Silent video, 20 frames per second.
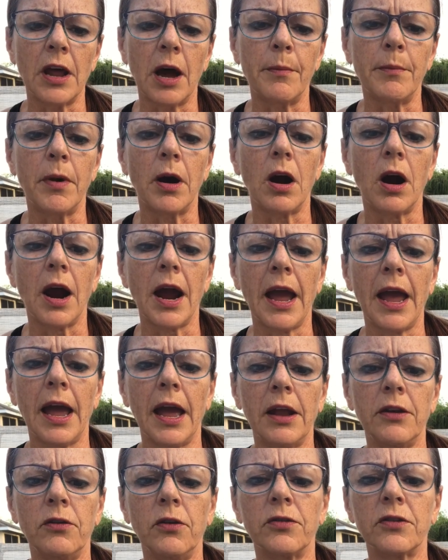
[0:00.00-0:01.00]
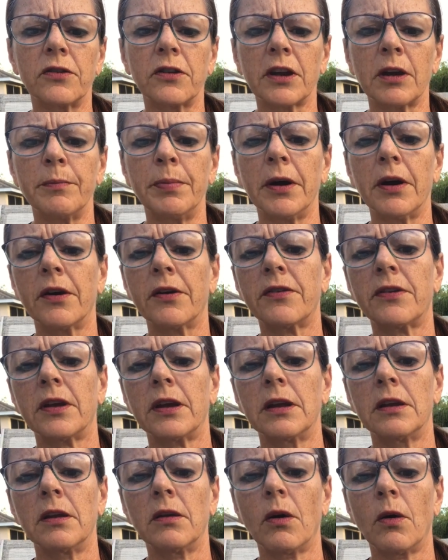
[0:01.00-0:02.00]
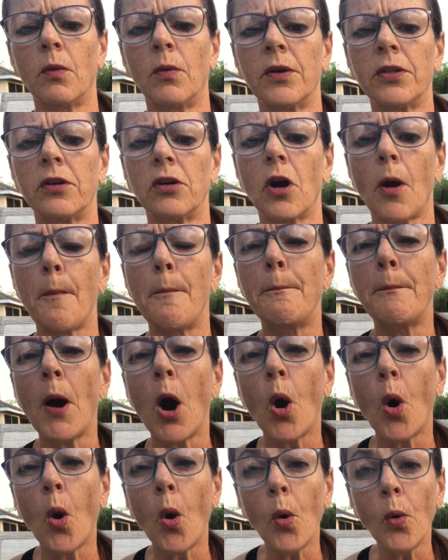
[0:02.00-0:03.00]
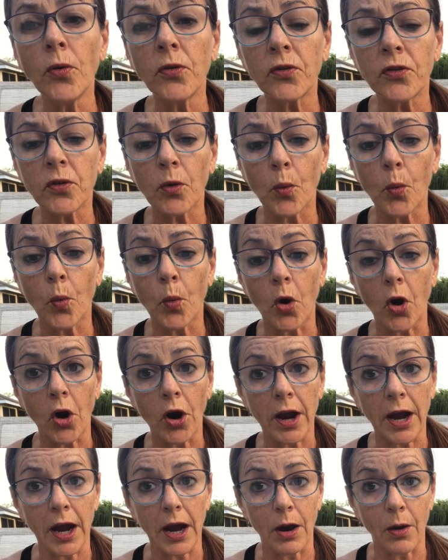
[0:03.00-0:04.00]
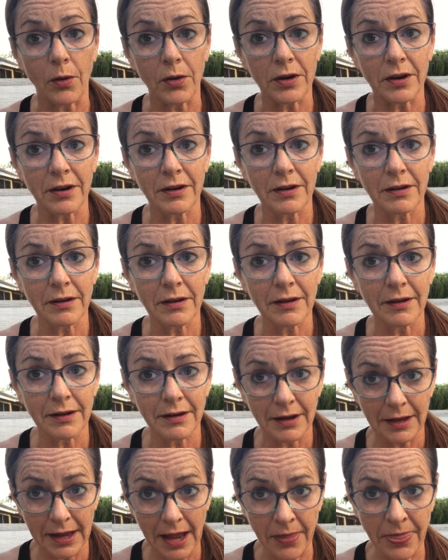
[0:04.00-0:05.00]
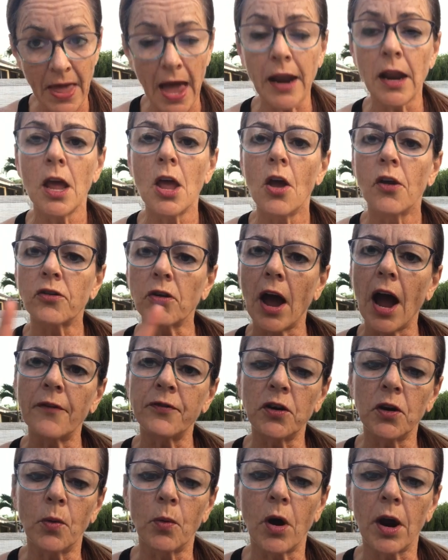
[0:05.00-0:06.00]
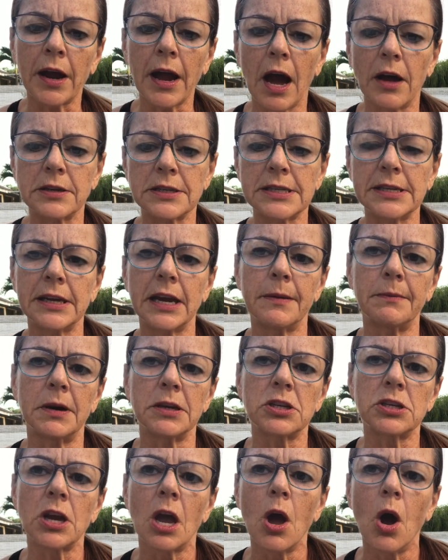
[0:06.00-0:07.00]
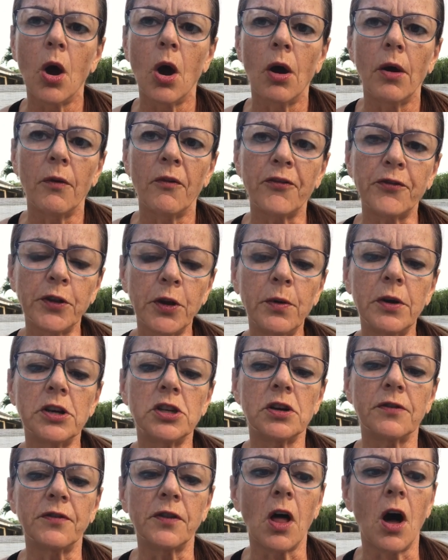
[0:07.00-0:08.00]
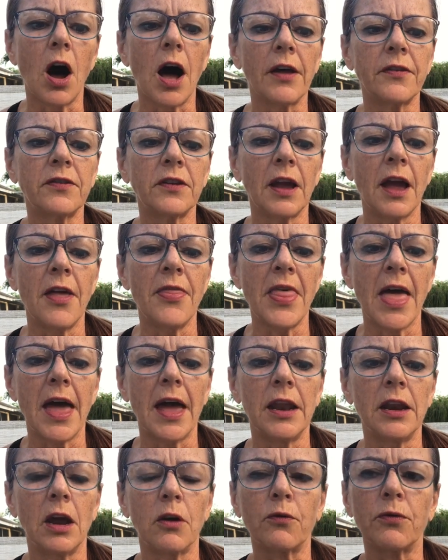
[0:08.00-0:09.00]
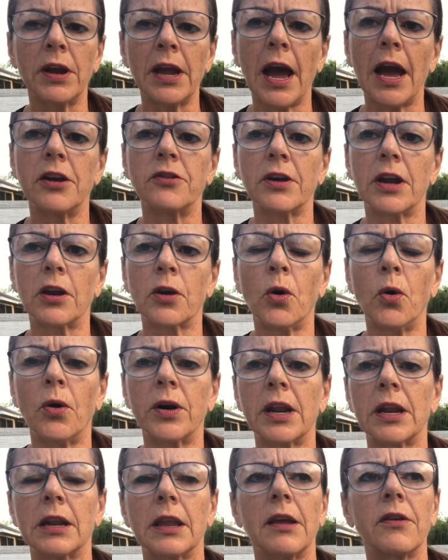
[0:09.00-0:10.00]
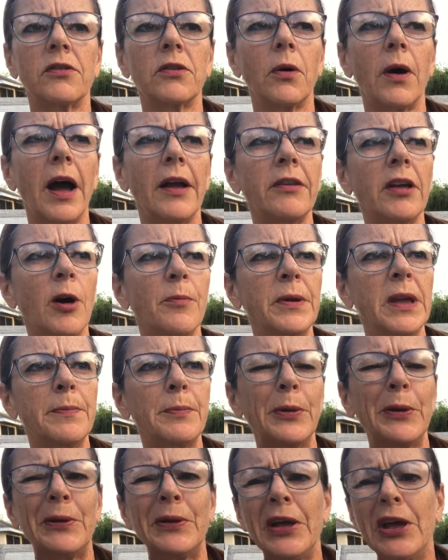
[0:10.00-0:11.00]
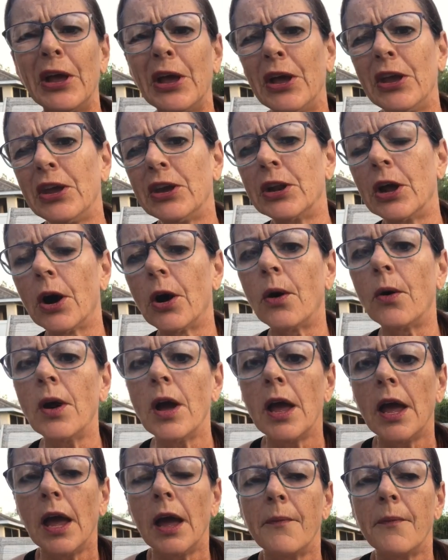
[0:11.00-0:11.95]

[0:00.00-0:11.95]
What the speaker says: number and use it to comparison with your post-workout. Get that? So after you work out, to see how much fluid you've lost, and then rehydrate accordingly. So I tell people, you know,